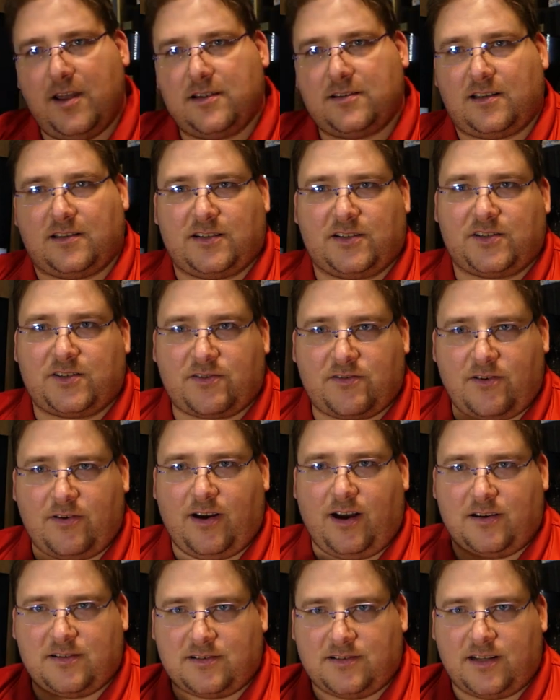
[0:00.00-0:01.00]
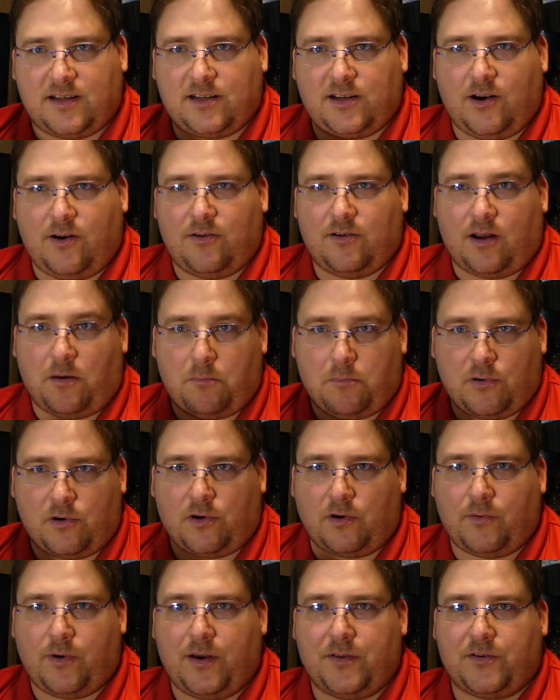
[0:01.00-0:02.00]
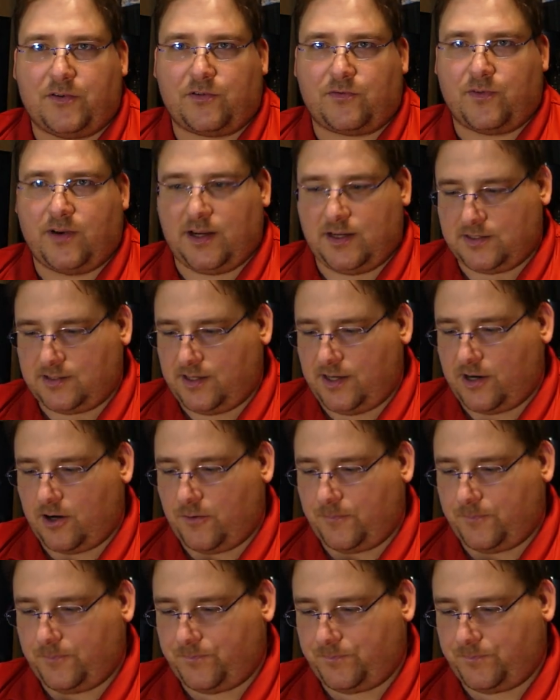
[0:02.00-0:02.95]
So I was like, screw it. I'll just let it go and I'll burn away the strings later.